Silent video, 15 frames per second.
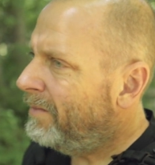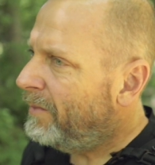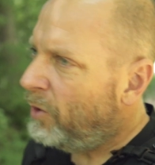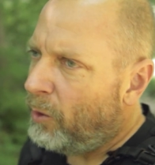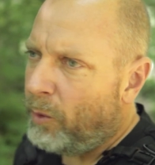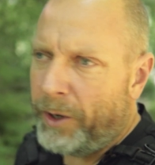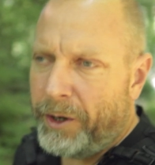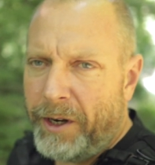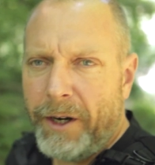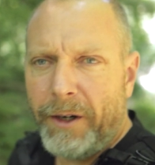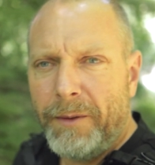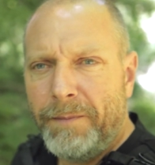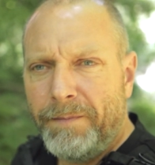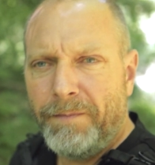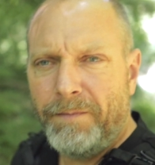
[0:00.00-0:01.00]
nowhere
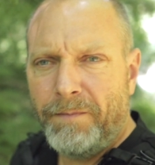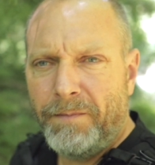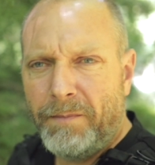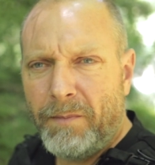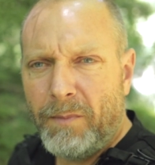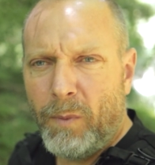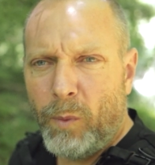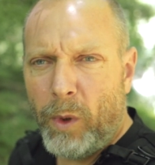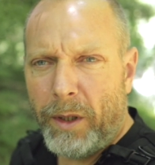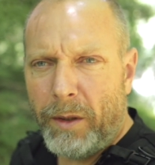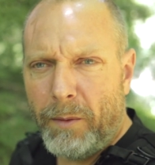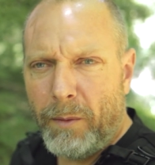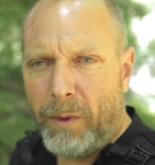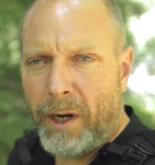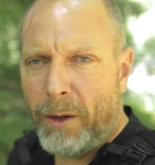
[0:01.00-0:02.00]
near
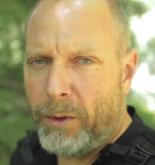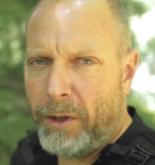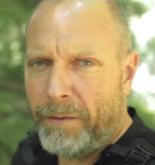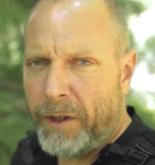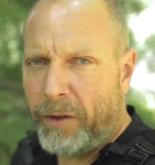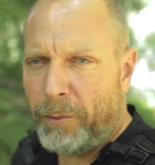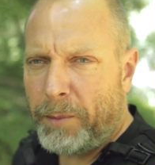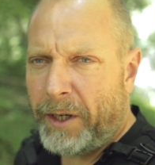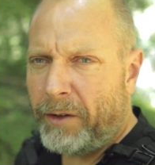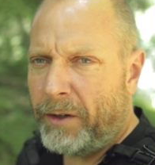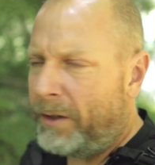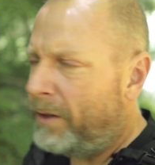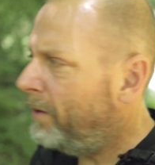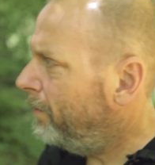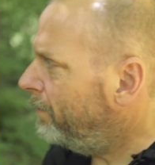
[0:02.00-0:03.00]
what I would have
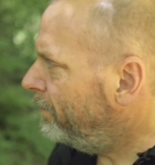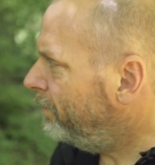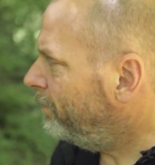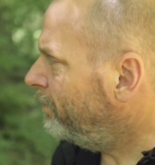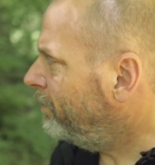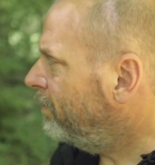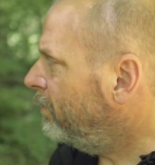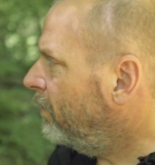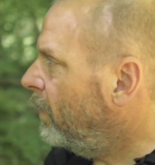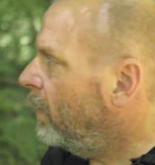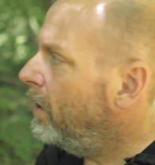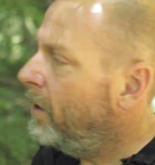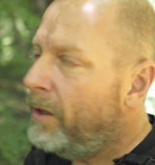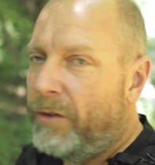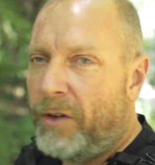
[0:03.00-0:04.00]
expected.
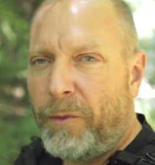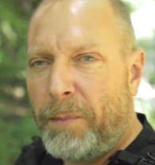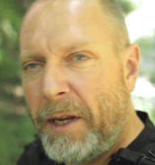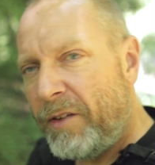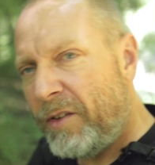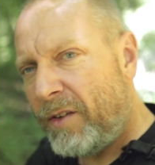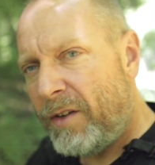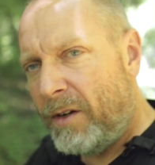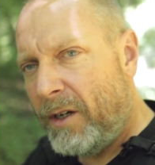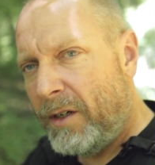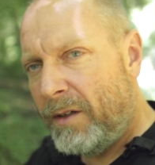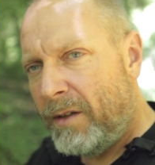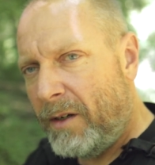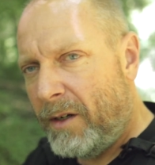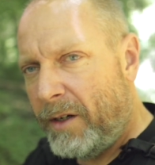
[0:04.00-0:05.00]
Just based
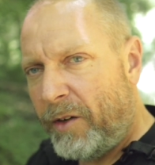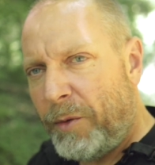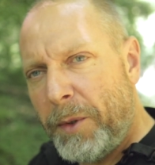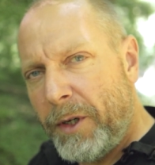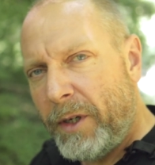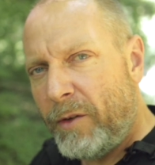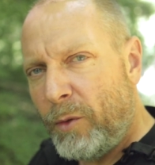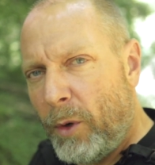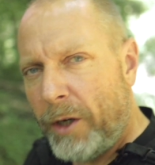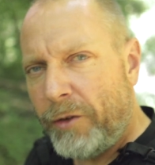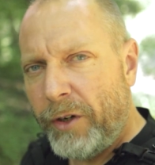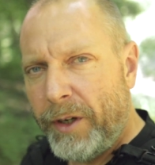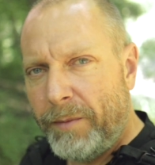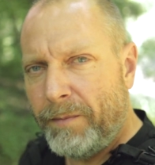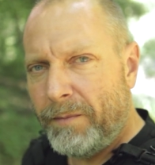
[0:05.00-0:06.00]
on experience
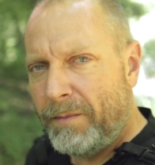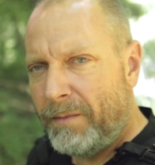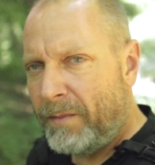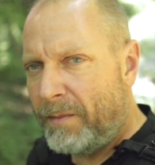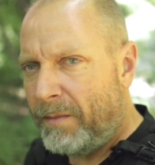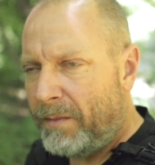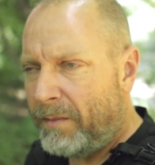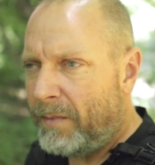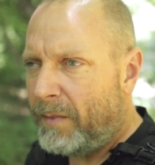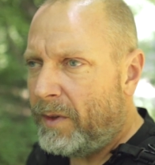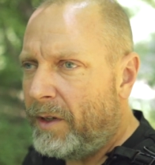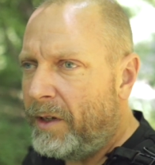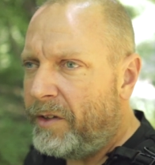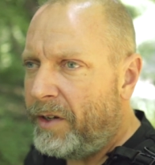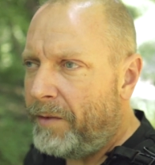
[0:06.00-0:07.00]
watching
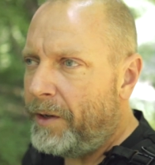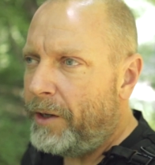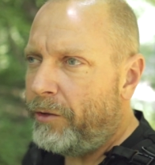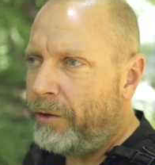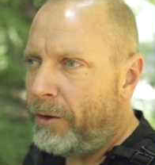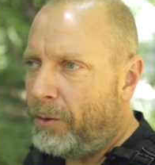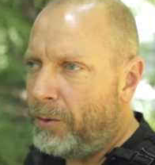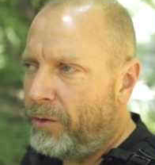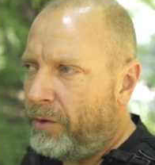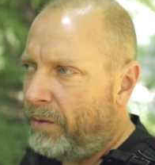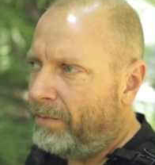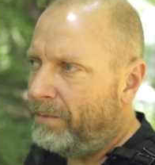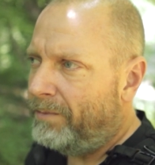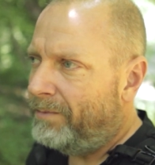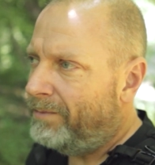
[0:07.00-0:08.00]
the TV shows.